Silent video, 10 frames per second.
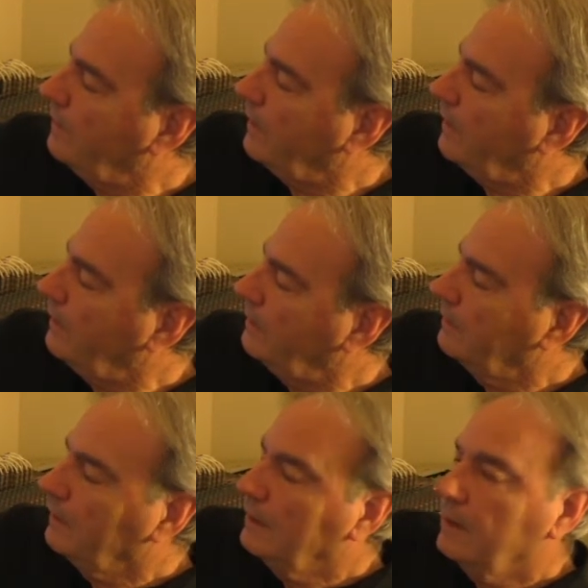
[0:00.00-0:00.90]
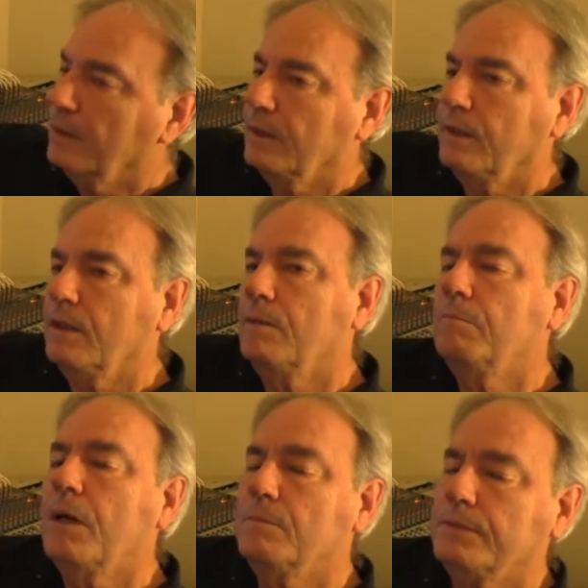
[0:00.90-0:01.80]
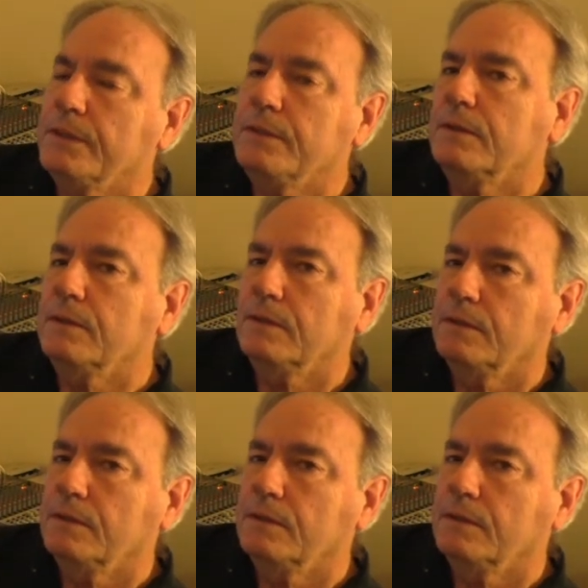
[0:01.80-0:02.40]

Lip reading: by a mumbling